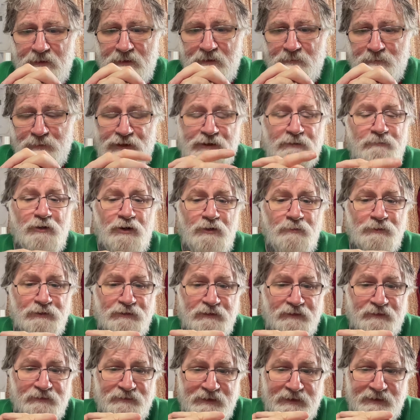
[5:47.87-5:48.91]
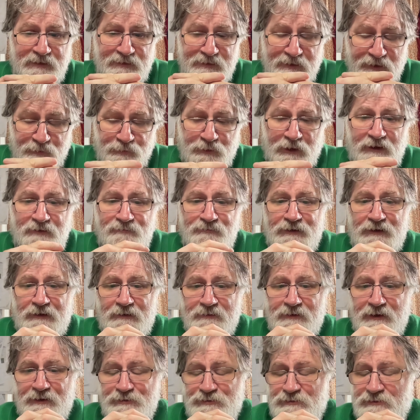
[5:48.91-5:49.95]
But the moment that they arrive in
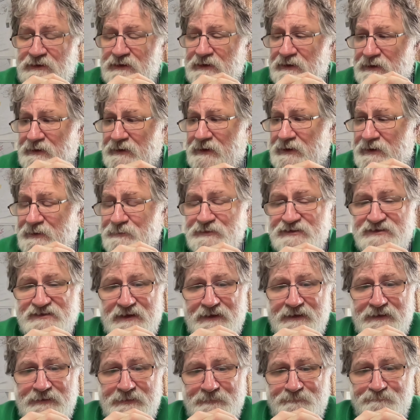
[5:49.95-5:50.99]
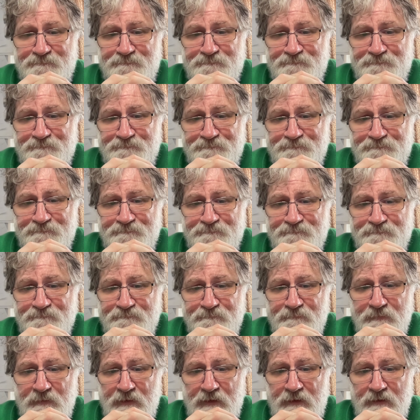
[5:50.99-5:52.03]
our country and claim asylum,
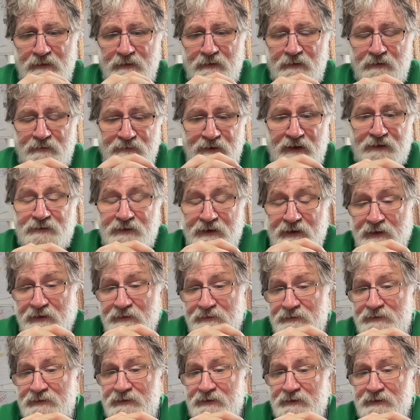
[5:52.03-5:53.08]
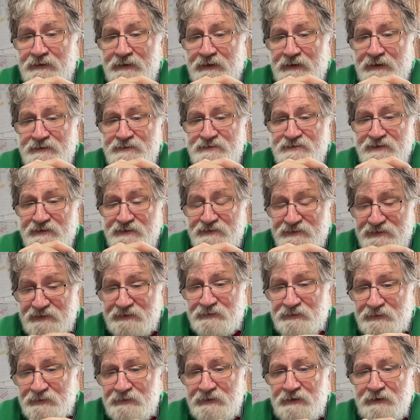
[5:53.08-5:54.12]
then they are legalized
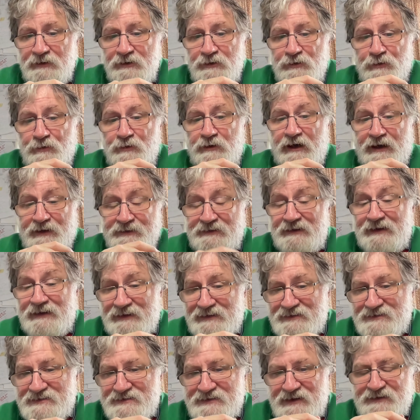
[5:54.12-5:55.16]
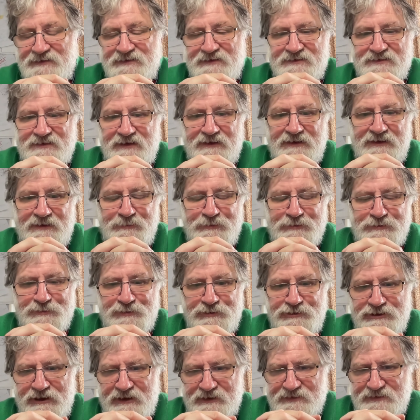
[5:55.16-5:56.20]
until or unless that asylum is
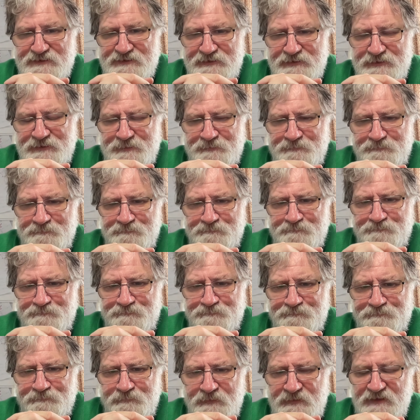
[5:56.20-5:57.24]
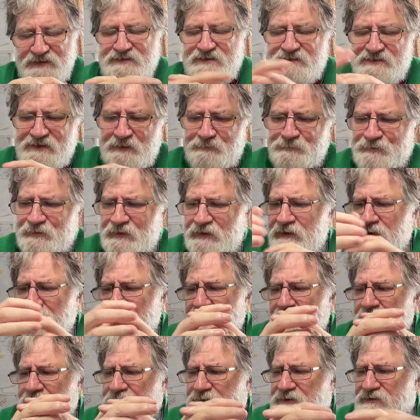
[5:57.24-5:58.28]
rejected. This is something
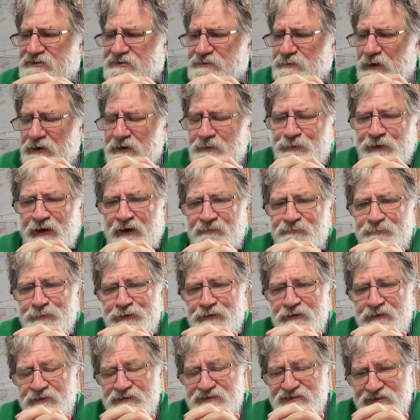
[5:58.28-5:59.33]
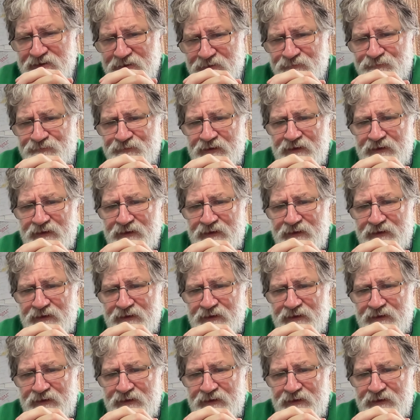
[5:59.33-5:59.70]
that Suella Braverman herself